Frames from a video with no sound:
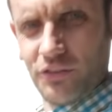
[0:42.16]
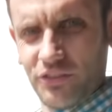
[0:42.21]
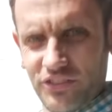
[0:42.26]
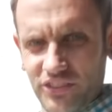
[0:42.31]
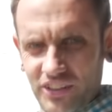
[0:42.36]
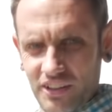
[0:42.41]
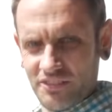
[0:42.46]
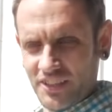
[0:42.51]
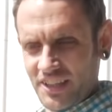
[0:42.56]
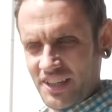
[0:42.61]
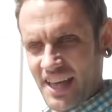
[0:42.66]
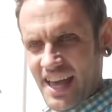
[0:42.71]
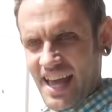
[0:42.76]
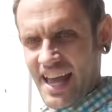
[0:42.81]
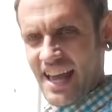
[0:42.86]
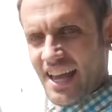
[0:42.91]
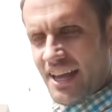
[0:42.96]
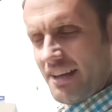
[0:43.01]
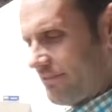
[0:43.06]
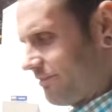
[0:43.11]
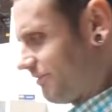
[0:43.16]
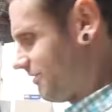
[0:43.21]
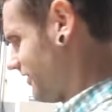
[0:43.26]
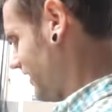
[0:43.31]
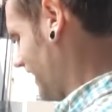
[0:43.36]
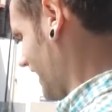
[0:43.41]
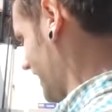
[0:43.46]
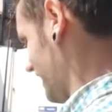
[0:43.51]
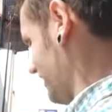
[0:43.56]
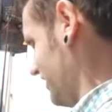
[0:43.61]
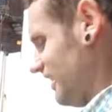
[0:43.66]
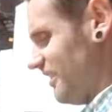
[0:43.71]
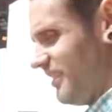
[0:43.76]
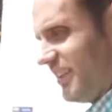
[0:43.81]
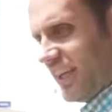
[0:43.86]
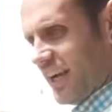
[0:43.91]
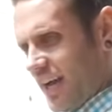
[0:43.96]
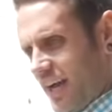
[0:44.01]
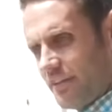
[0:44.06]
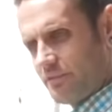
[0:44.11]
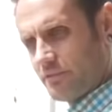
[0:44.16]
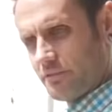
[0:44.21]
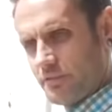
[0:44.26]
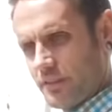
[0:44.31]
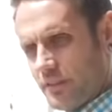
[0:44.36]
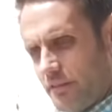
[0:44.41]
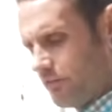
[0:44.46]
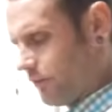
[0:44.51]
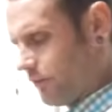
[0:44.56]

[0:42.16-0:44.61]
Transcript: 7.5 uh, GTI from the